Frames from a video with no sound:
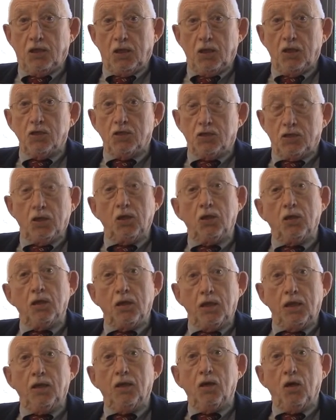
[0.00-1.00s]
that are
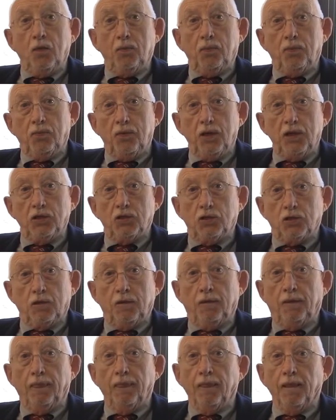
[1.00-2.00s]
still in
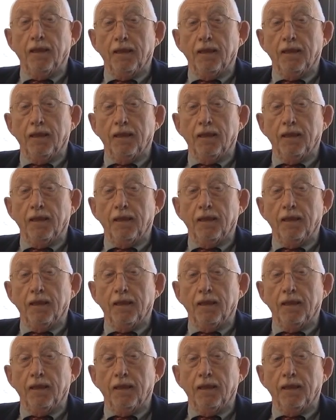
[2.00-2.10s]
operation.